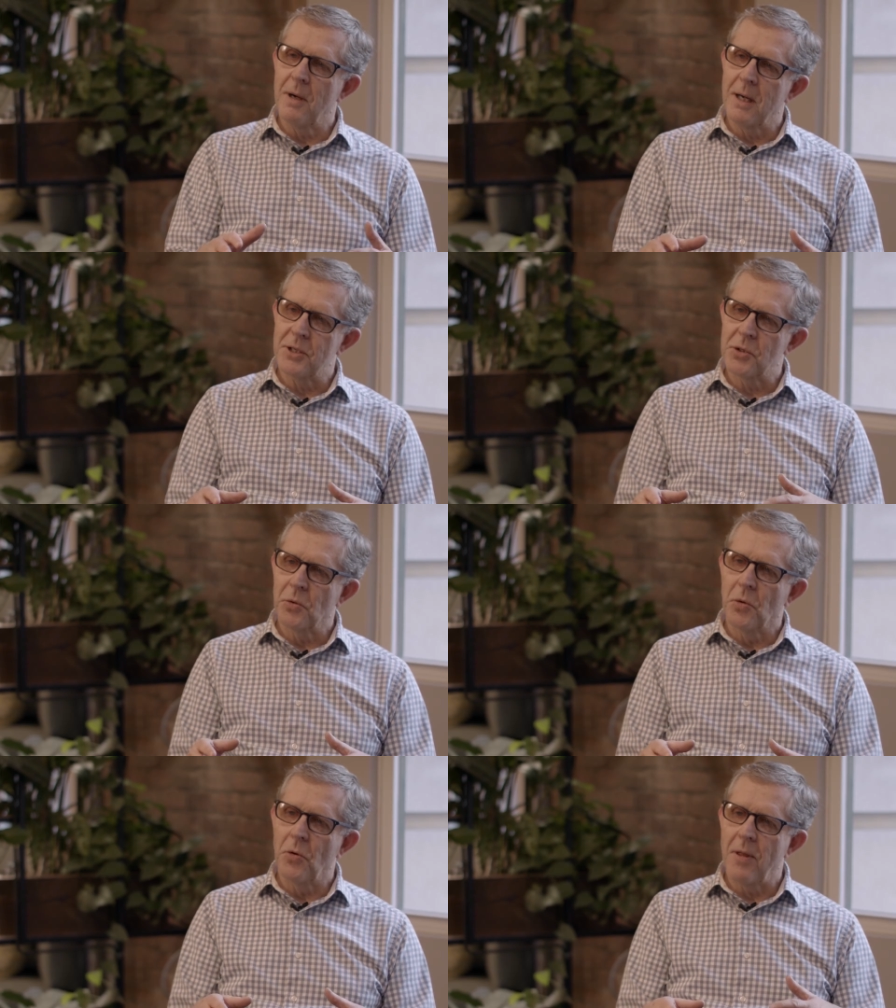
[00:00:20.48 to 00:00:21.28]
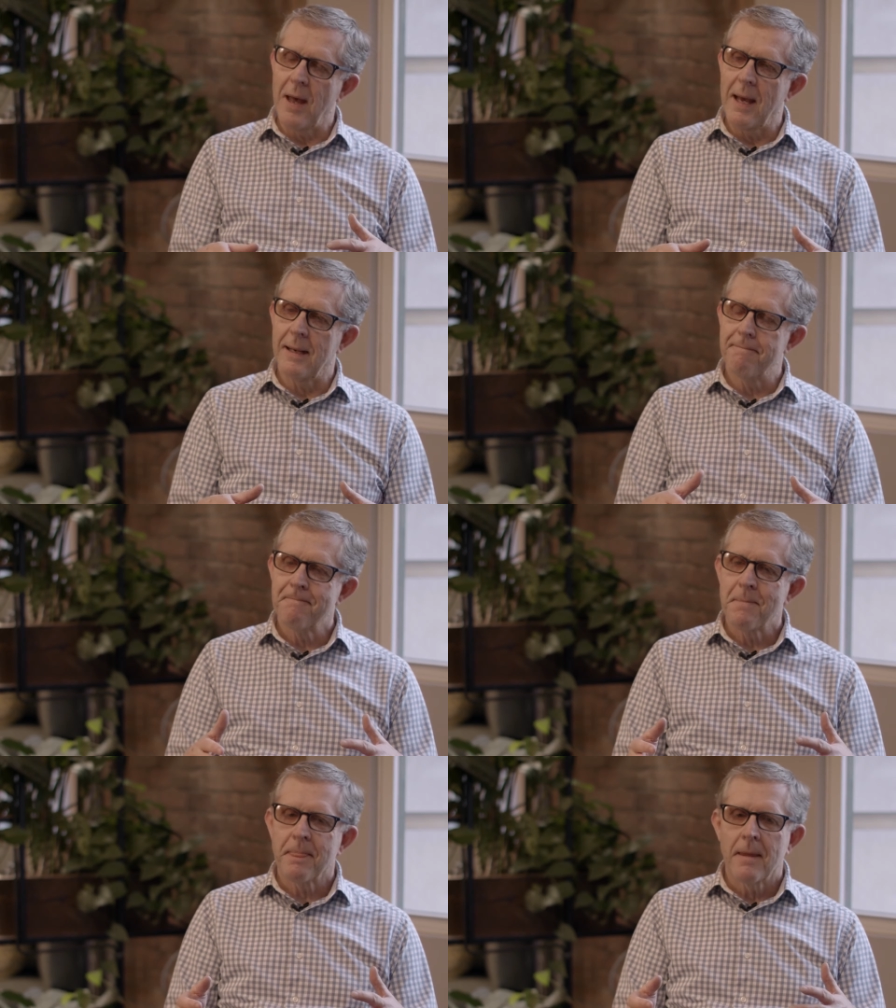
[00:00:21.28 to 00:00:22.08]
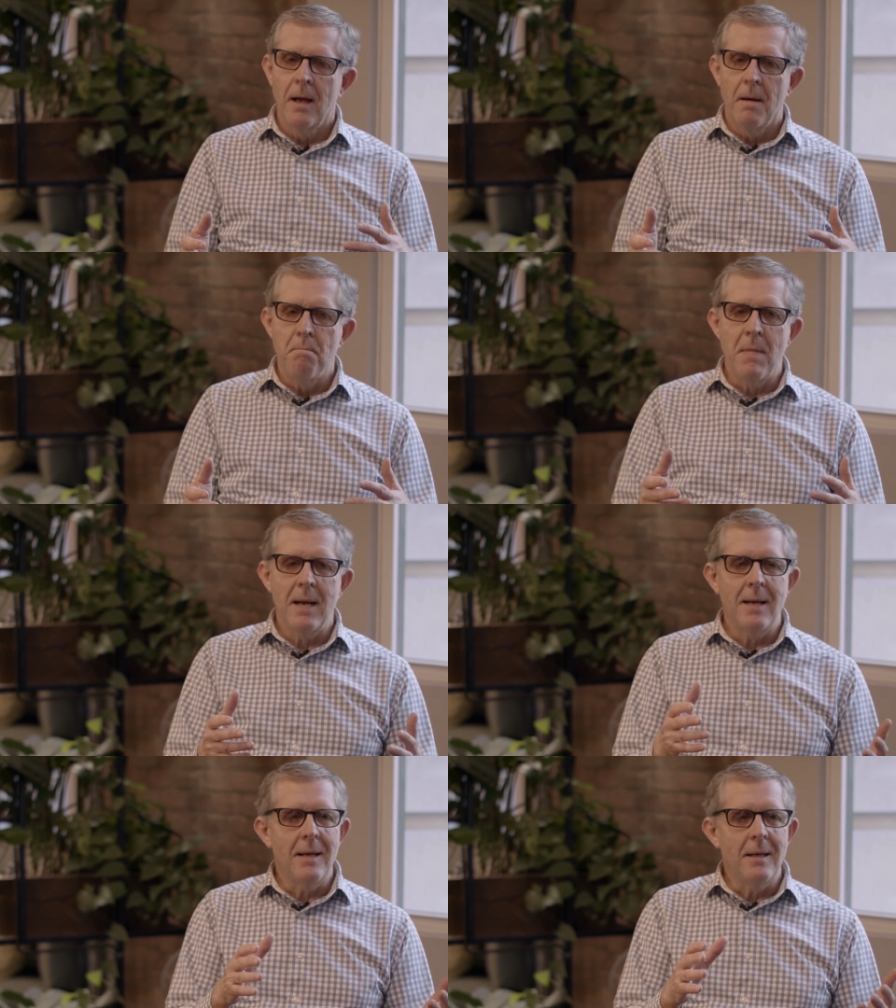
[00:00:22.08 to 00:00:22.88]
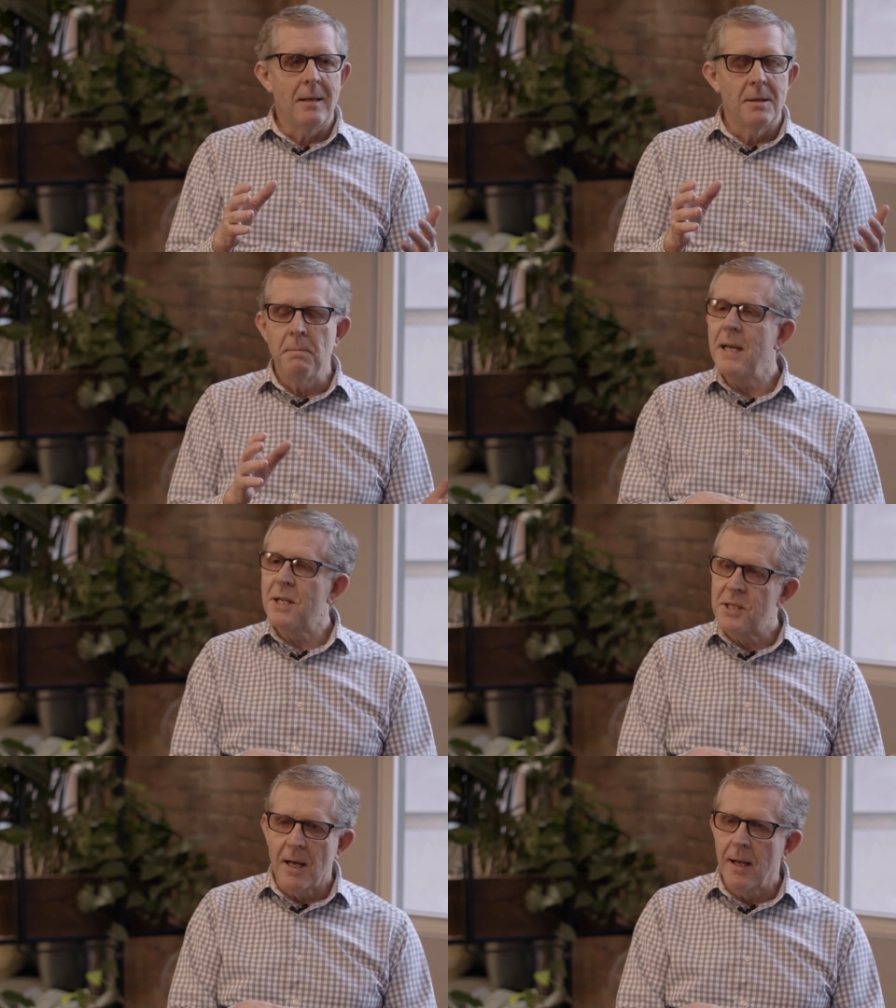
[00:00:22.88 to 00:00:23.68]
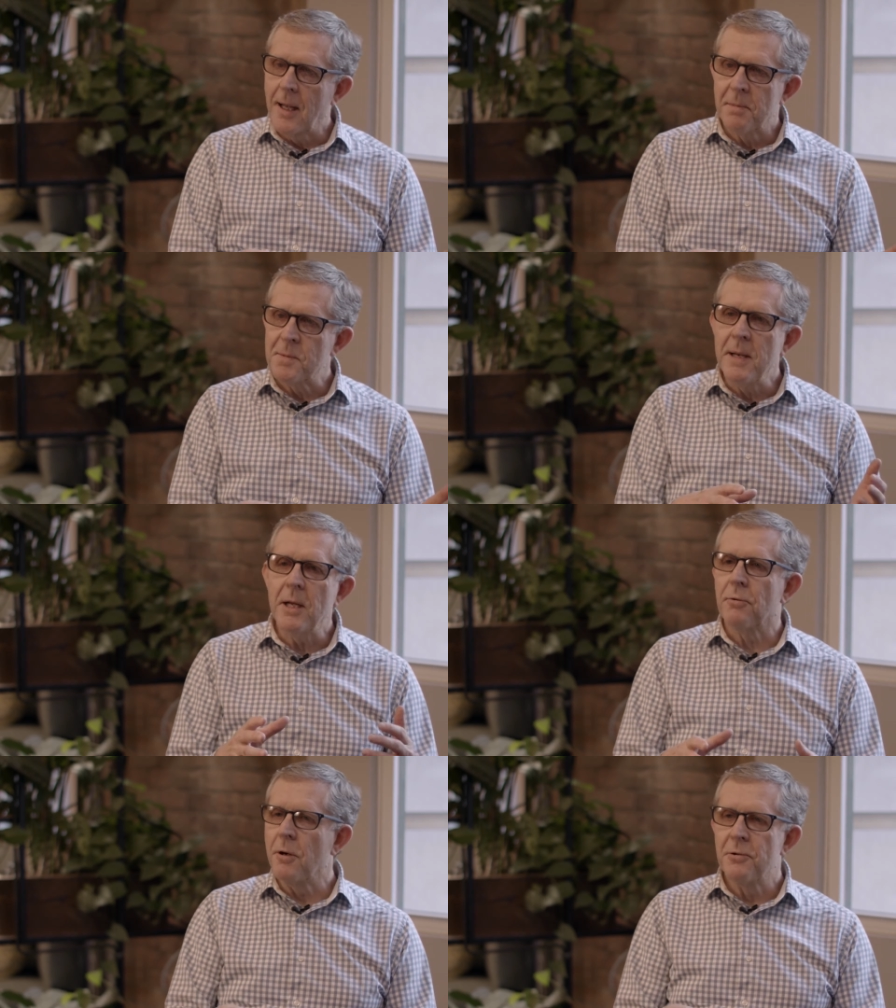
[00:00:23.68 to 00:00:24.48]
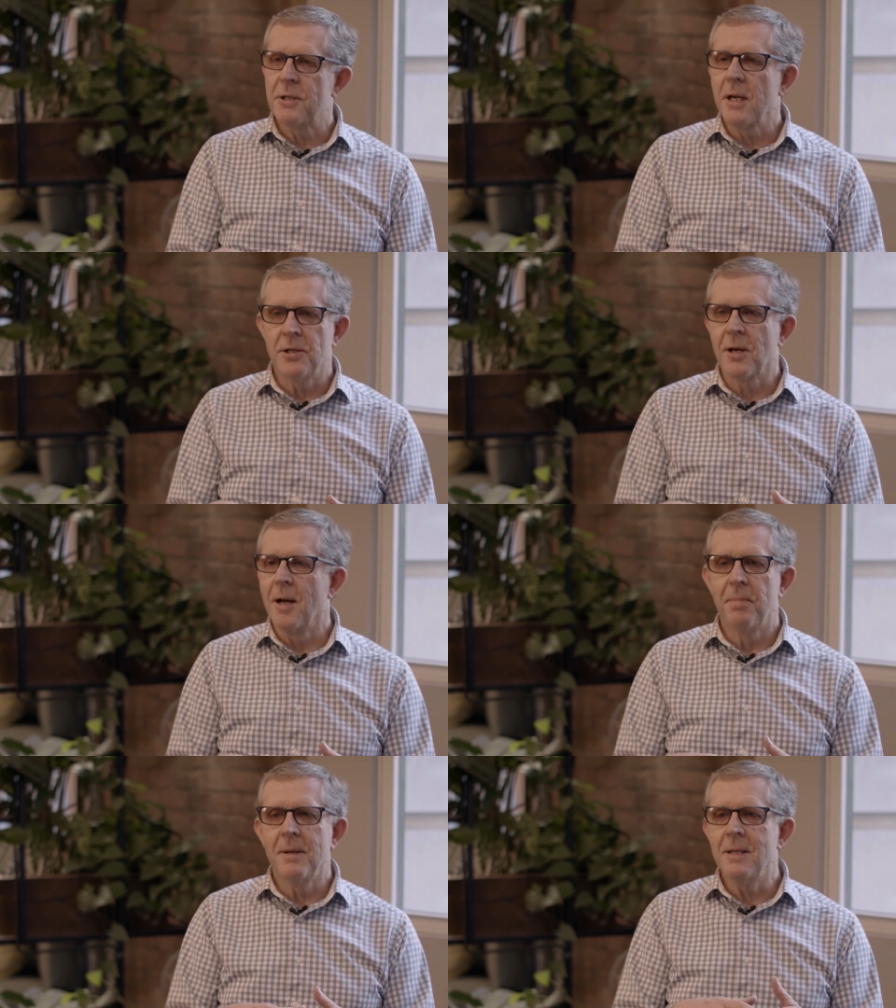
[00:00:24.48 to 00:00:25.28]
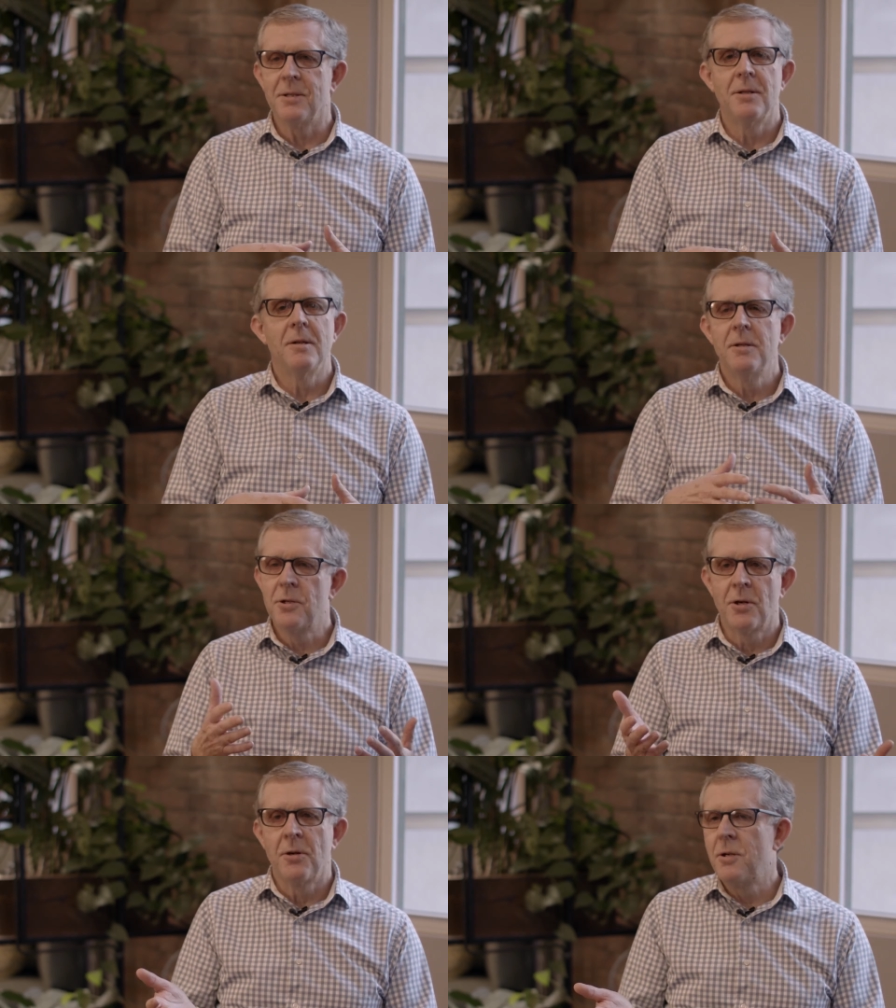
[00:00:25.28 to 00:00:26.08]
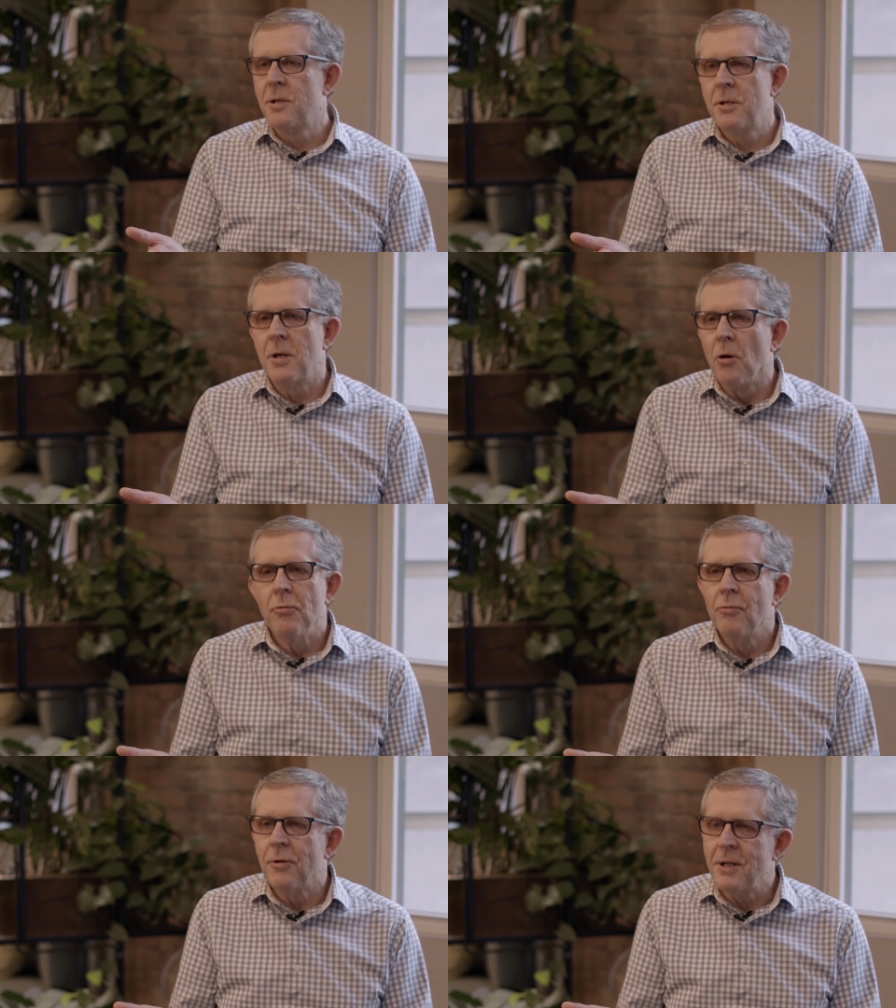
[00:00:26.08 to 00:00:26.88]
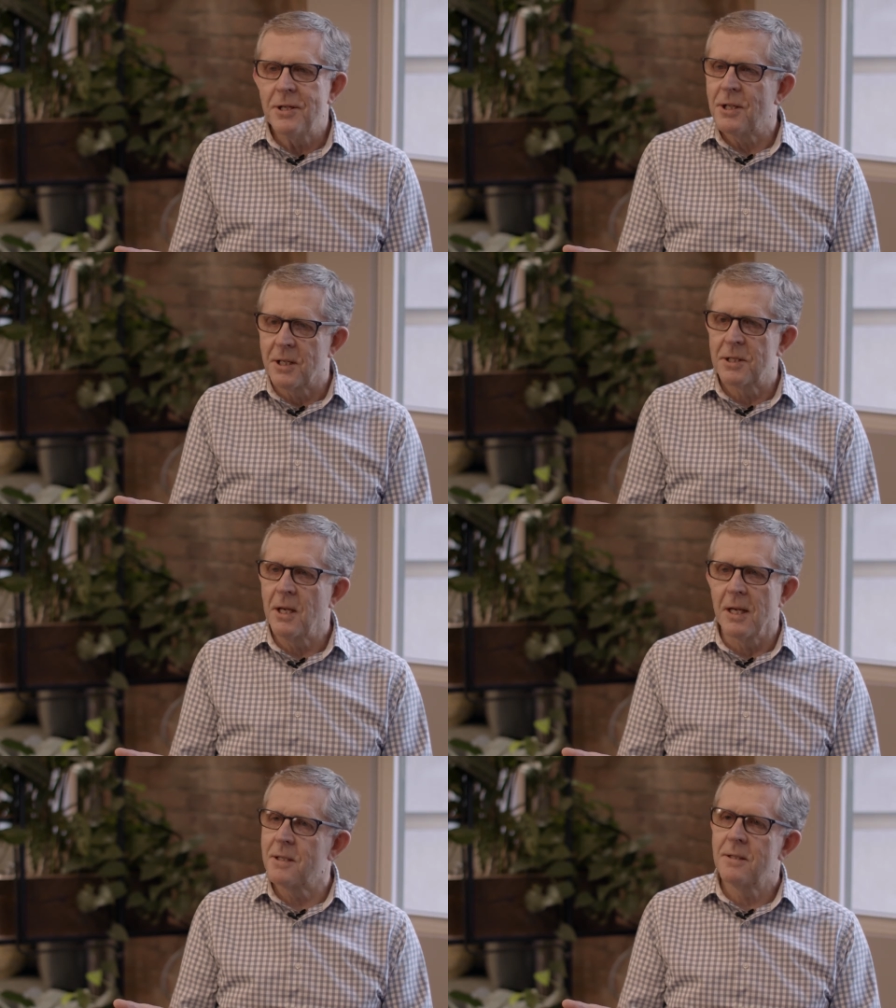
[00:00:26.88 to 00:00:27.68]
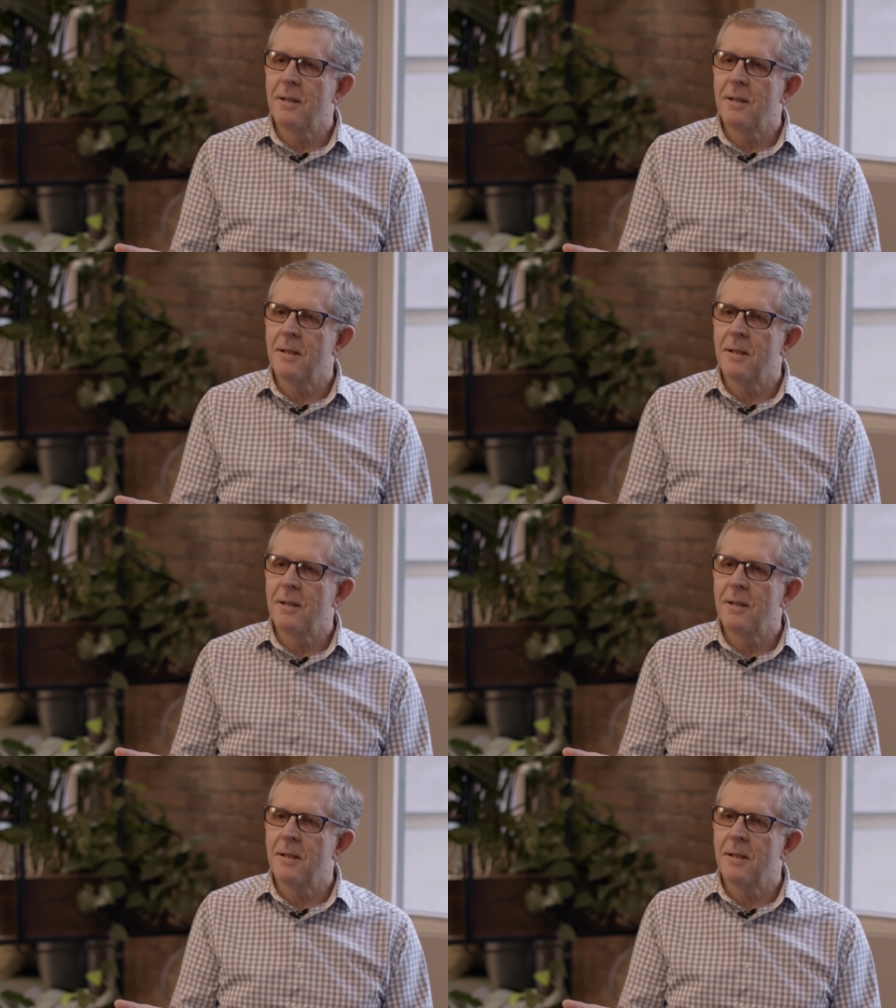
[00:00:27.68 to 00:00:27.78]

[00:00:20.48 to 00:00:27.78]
I saw that many, many startups, many growth stage companies don't reach success.